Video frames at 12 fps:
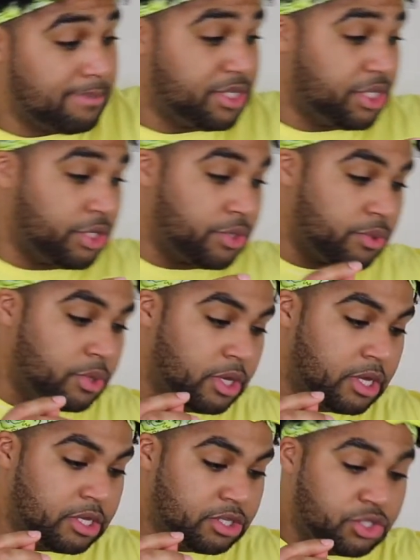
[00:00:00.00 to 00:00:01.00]
up to you.
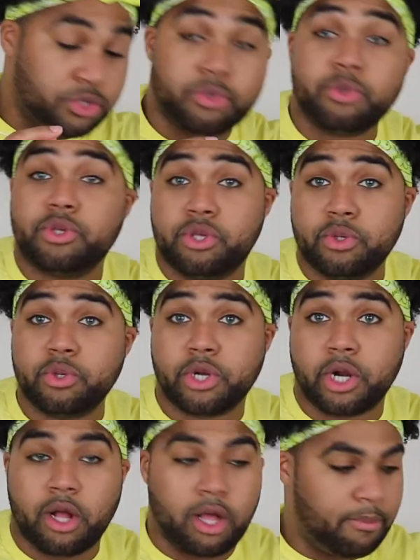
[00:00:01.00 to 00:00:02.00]
Do you,
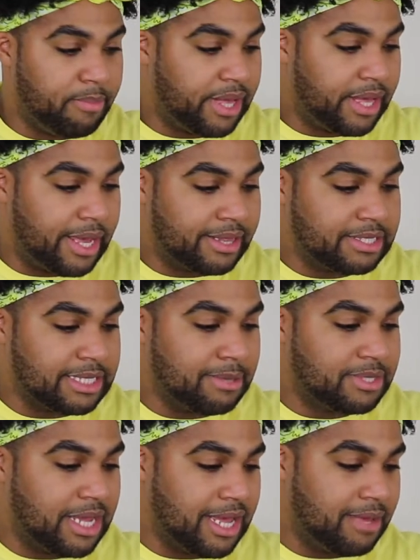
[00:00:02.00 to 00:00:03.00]
girl, but at the
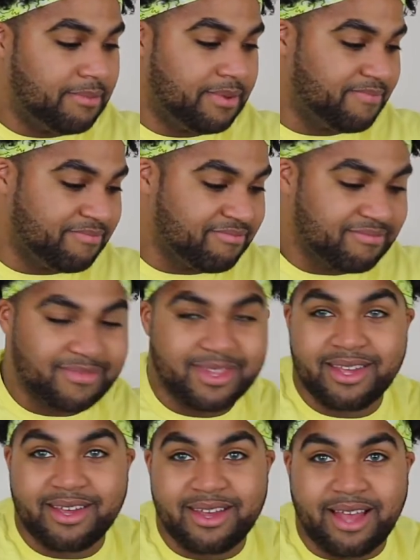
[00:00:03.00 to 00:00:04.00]
same time,
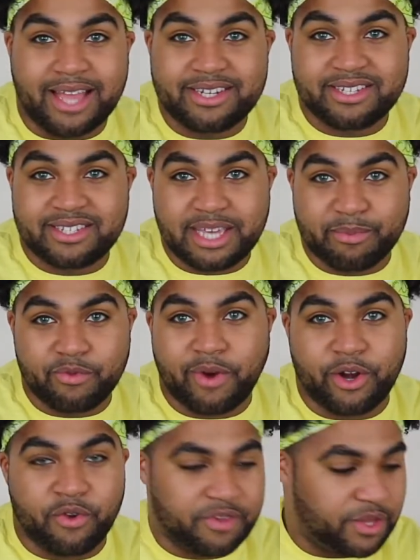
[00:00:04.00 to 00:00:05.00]
I just skip
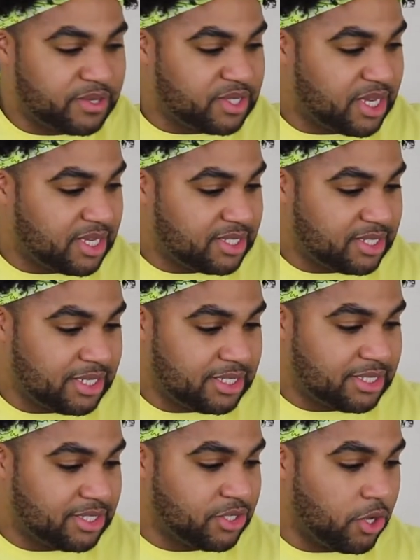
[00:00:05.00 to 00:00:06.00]
right over those things.
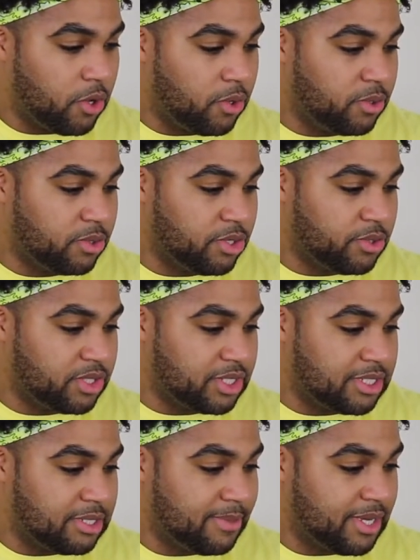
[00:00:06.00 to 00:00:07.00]
It's so
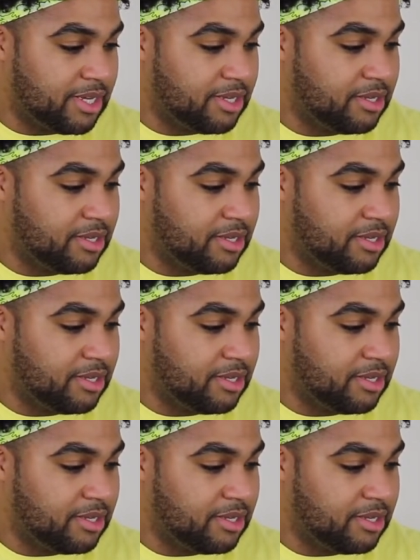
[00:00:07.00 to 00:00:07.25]
useless to me.